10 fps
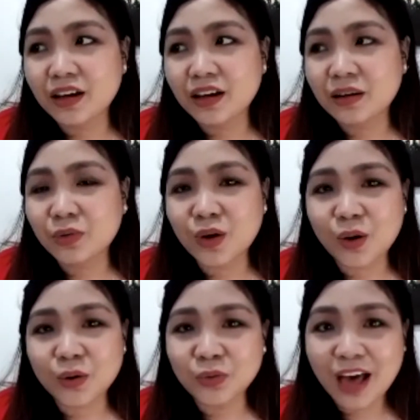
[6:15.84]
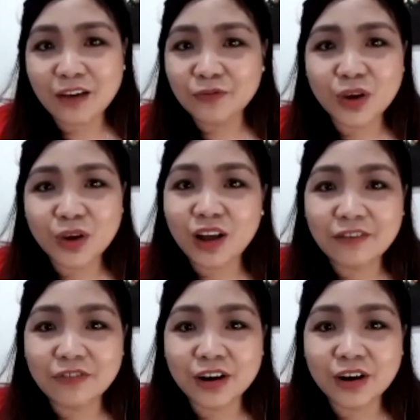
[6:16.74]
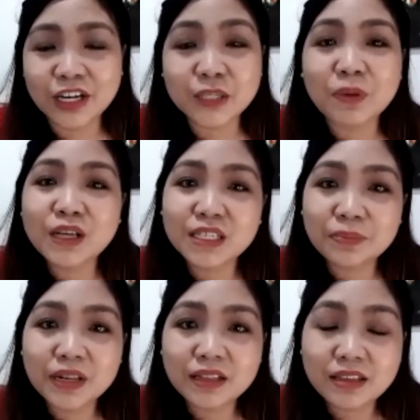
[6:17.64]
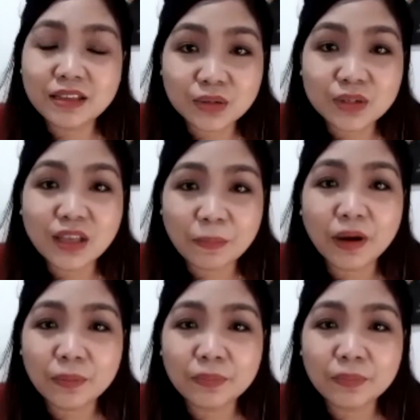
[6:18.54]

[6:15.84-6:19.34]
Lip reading: we all have our responsibilities to step up.